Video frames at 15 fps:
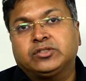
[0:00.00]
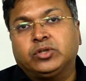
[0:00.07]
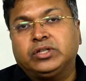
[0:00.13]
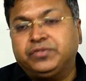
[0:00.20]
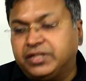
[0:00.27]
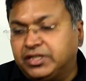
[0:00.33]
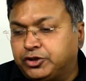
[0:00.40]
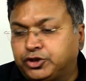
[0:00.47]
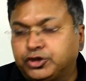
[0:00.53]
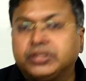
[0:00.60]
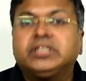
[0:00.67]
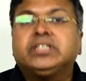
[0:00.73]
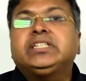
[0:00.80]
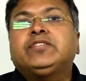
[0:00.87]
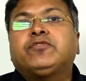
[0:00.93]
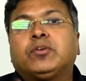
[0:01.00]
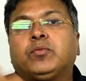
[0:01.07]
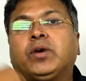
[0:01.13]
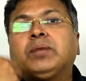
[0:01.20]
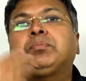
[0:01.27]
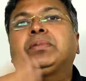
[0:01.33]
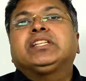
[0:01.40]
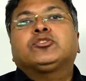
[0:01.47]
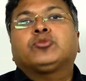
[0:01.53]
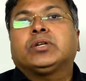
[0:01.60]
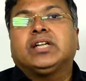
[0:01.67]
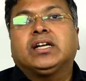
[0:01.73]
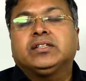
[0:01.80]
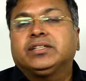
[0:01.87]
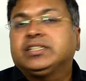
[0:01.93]
So even a journey from one place to
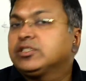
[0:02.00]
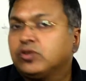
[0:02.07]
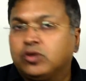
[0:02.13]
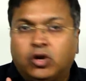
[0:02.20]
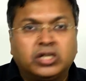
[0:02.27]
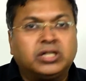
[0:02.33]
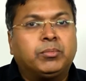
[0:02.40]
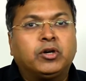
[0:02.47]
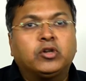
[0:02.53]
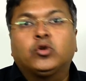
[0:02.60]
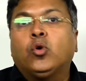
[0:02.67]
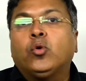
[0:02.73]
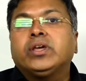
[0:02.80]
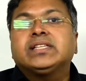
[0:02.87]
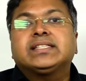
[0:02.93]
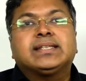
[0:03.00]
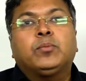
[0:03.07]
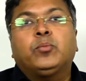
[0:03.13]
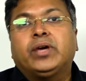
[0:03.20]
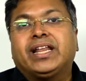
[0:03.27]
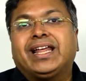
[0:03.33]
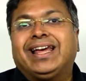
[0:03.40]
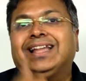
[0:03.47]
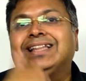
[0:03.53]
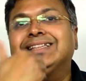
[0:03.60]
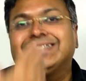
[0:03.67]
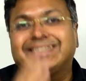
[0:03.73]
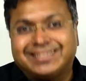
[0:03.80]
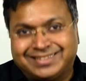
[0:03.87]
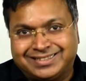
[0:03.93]
another is not about going somewhere
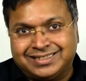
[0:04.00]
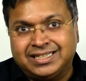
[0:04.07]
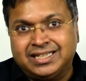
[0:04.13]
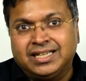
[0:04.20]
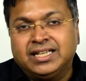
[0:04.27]
else.